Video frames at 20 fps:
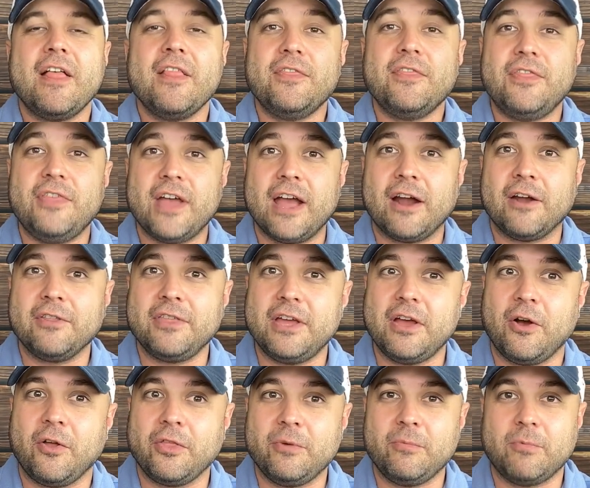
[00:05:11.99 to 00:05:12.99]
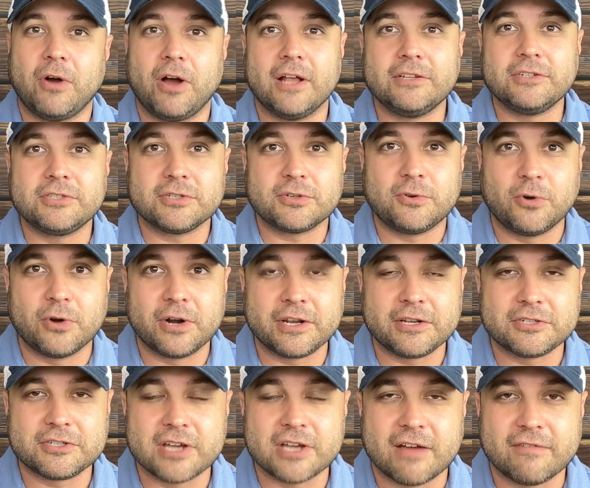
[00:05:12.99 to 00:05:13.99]
They're the only ones, according
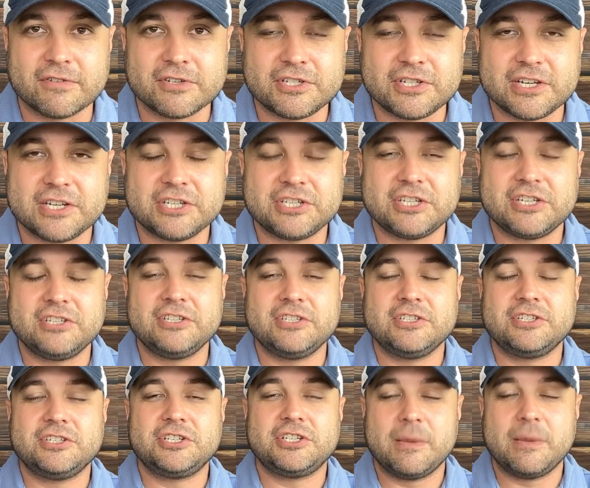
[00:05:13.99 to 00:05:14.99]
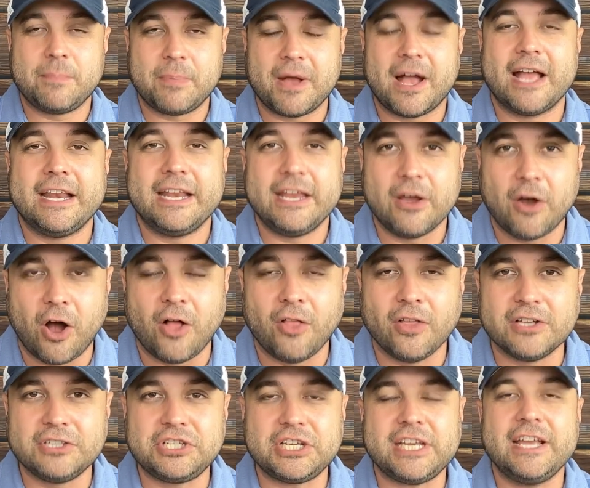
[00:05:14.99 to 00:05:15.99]
to sovereign citizenship
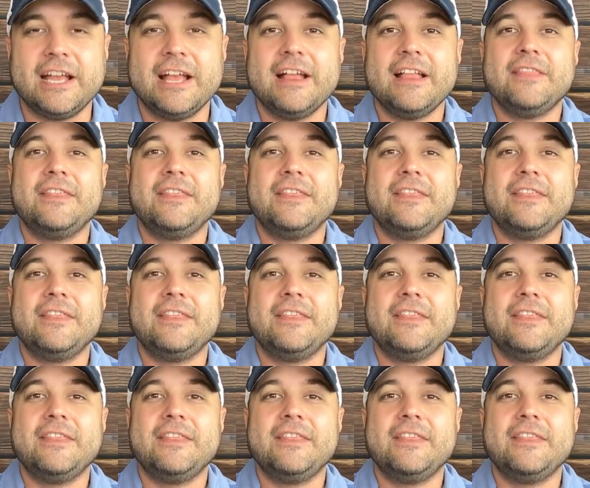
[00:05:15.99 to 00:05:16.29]
ideology,